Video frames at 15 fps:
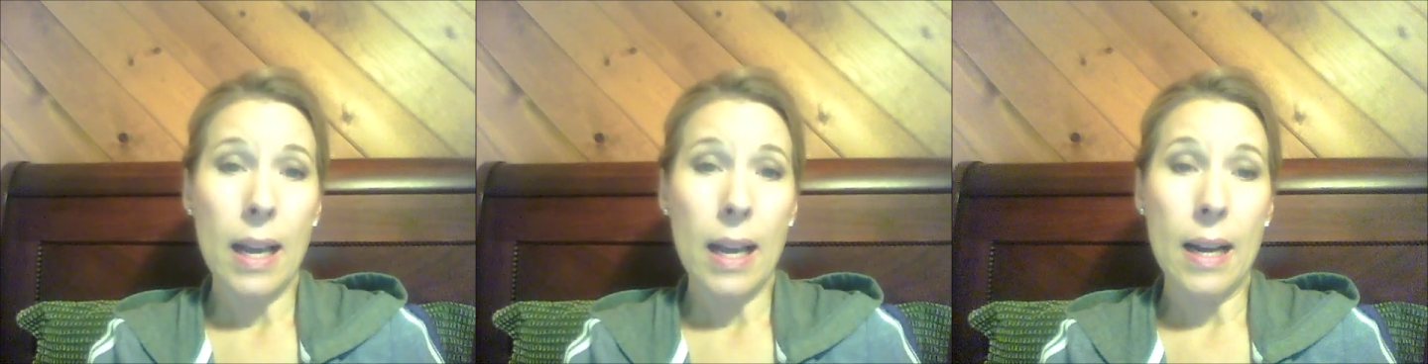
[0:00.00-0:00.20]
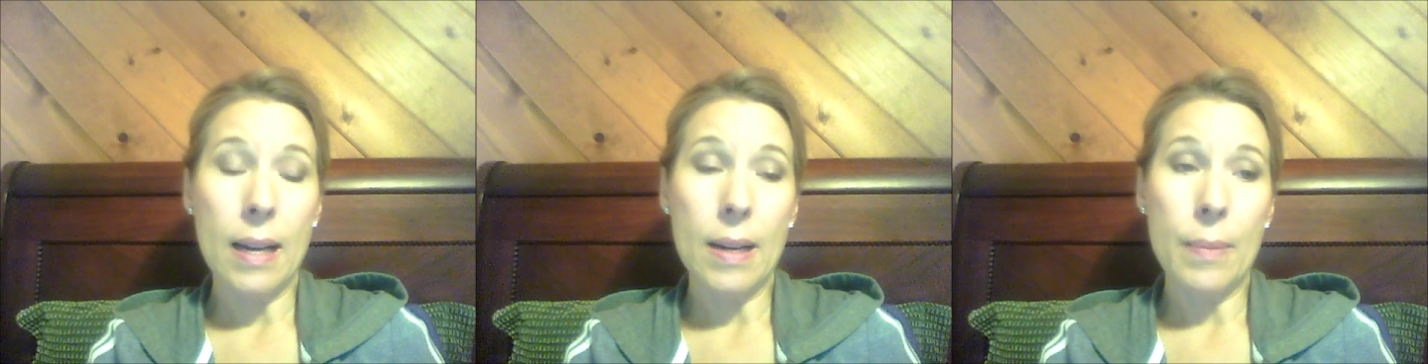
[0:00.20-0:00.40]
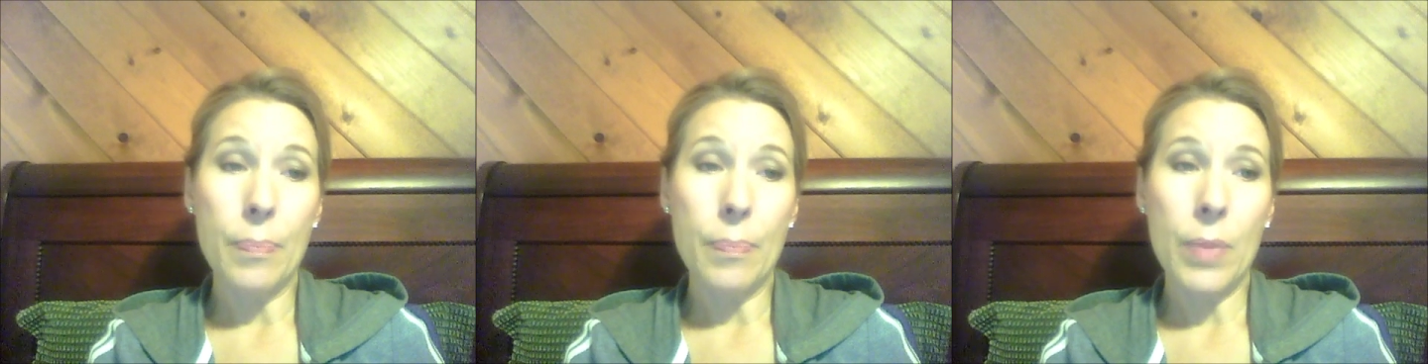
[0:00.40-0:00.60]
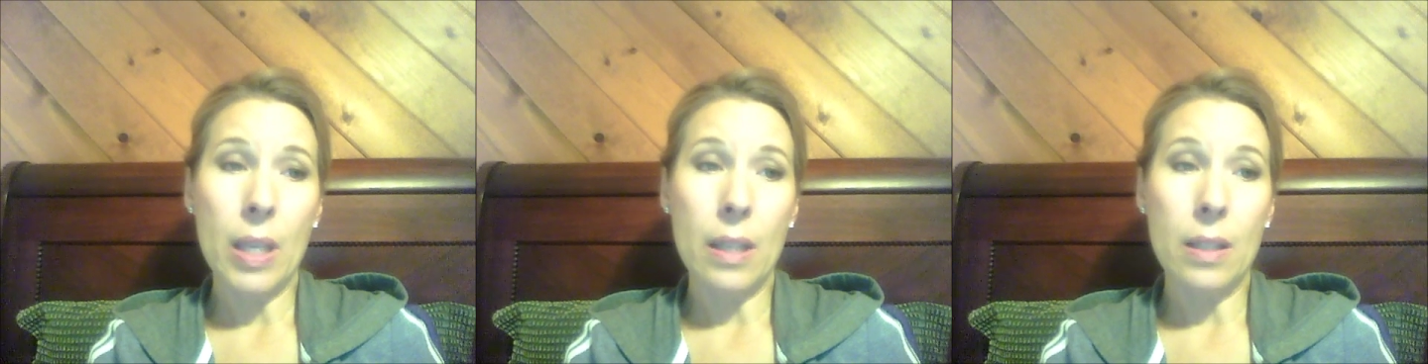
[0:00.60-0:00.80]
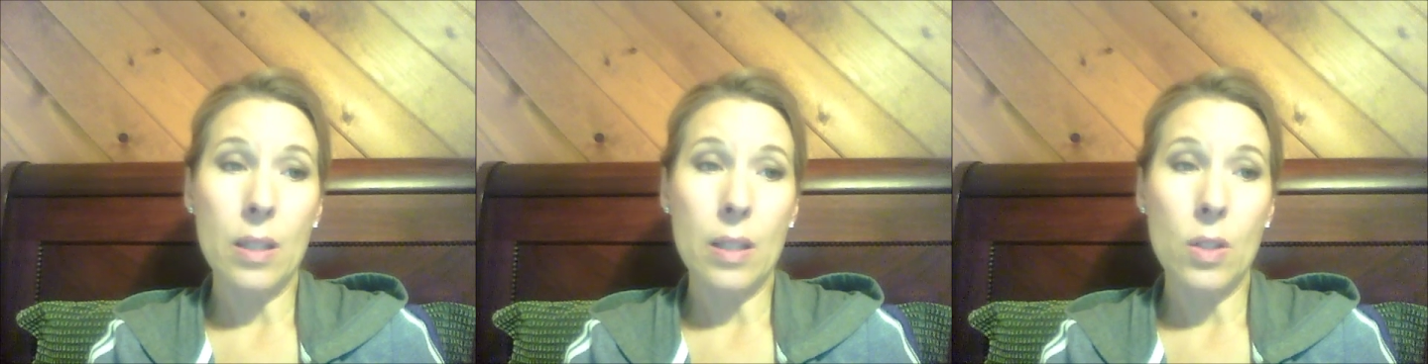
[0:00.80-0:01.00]
Um,
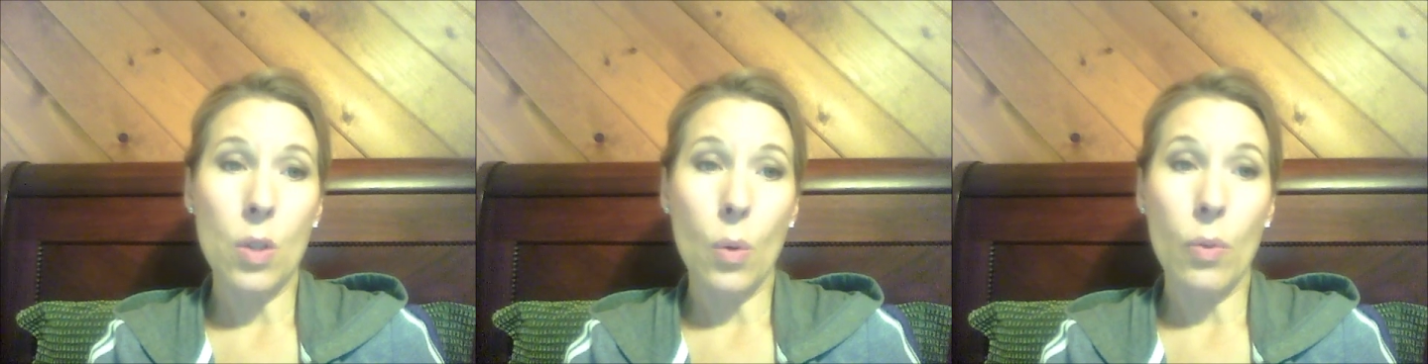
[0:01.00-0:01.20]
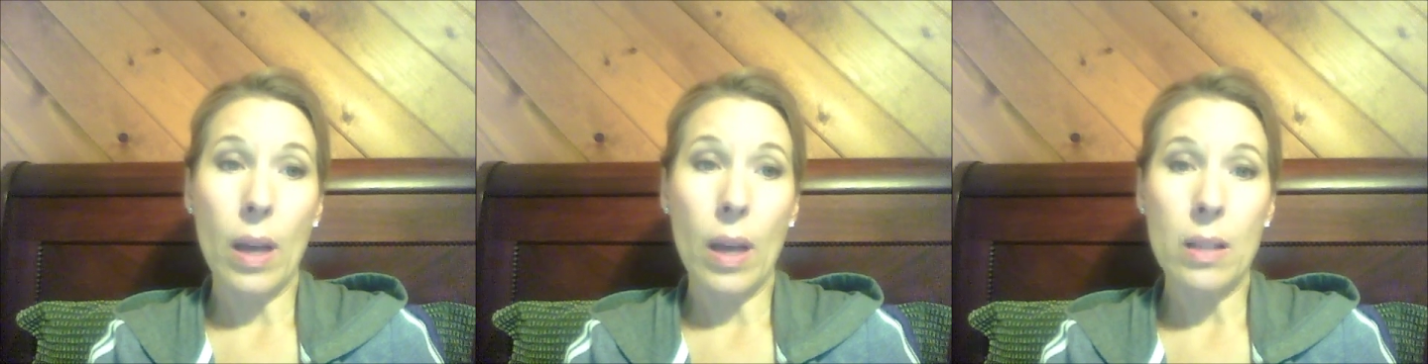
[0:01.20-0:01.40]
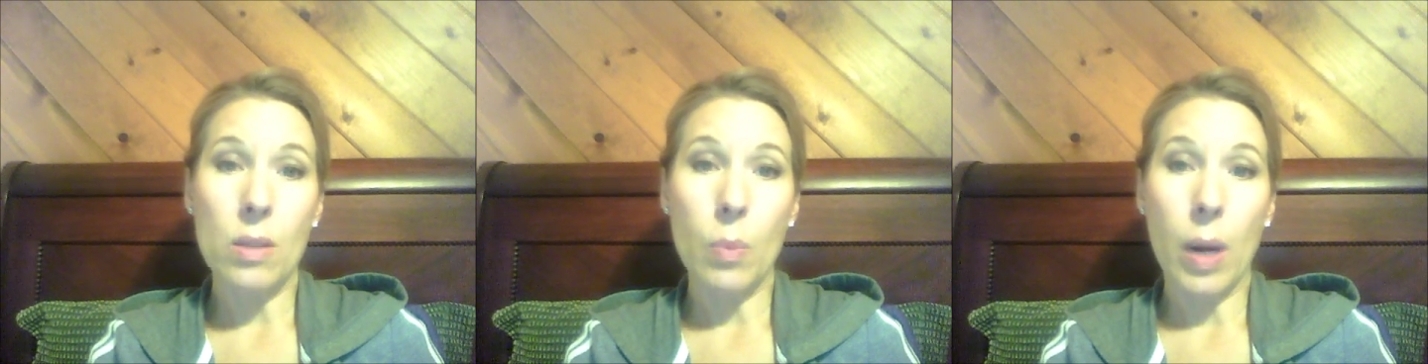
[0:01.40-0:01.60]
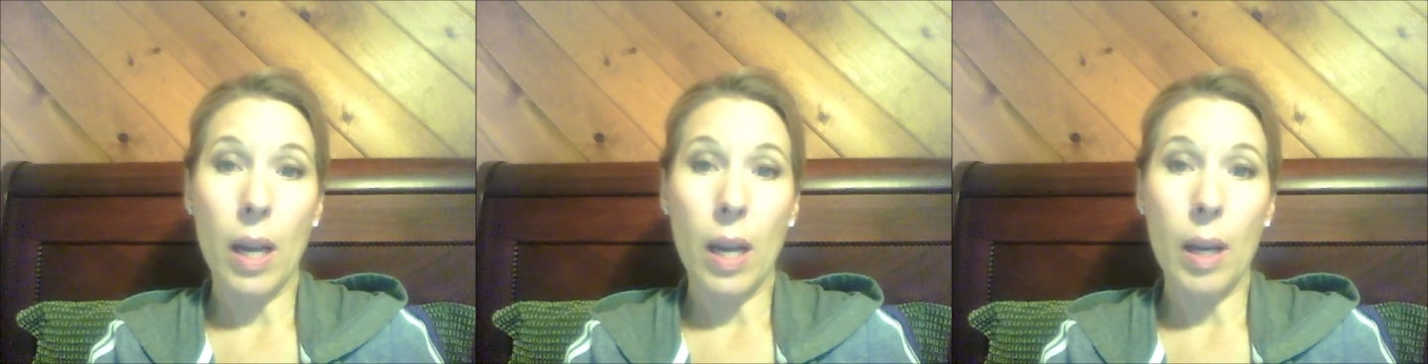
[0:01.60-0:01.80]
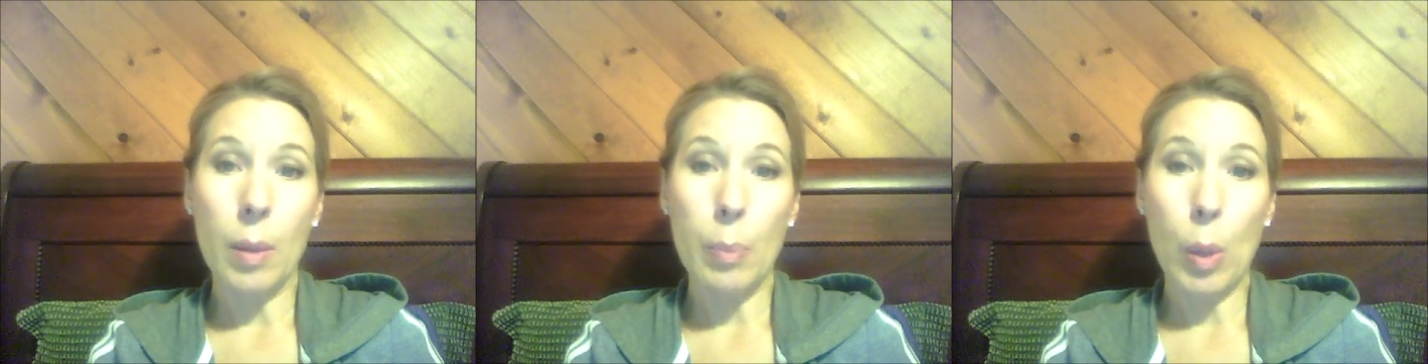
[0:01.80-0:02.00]
and so that's
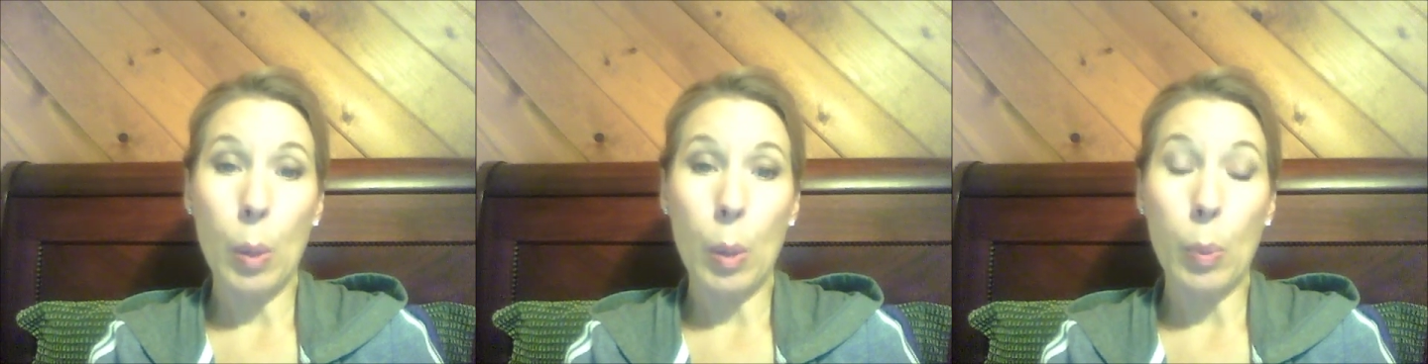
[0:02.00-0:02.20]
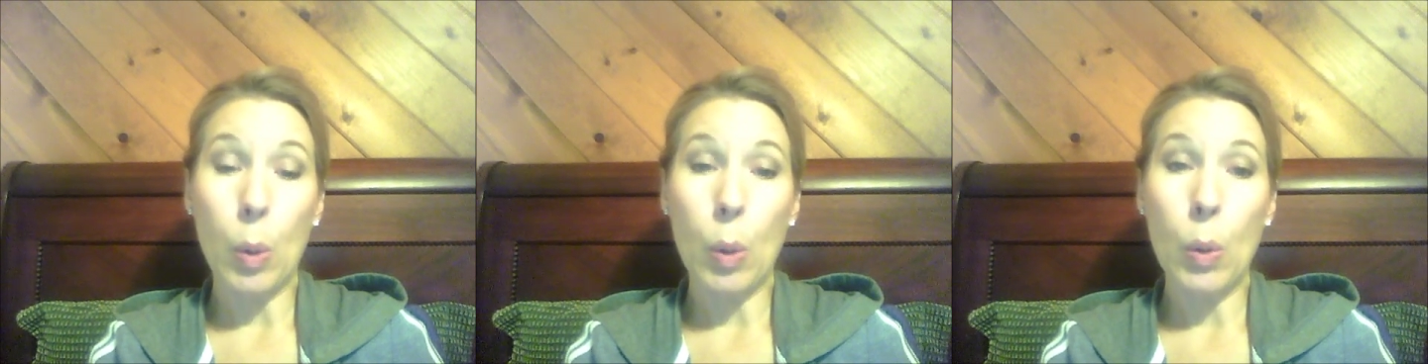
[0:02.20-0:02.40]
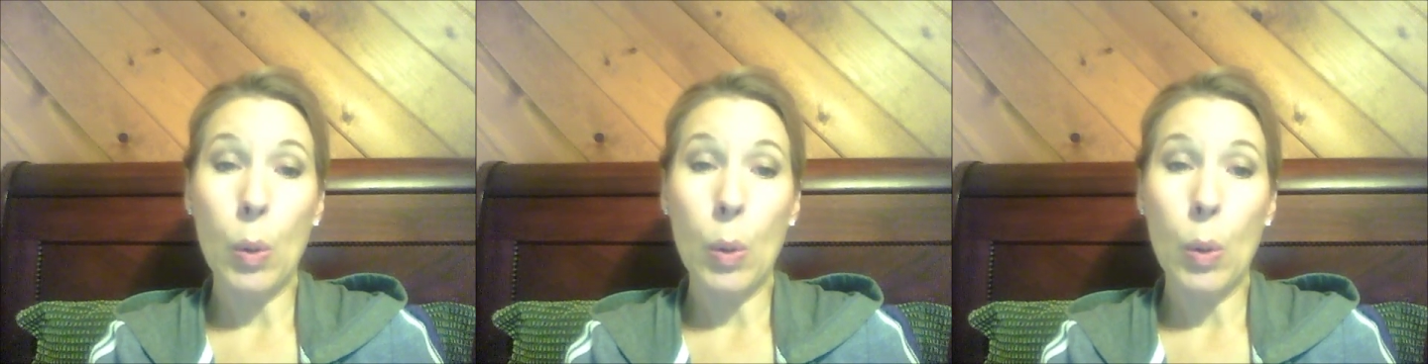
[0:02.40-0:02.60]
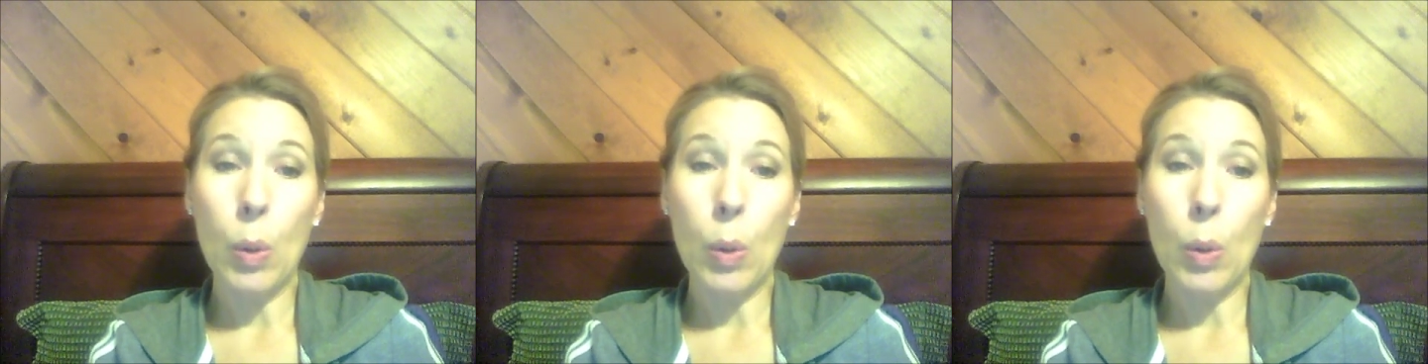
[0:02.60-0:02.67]
why purple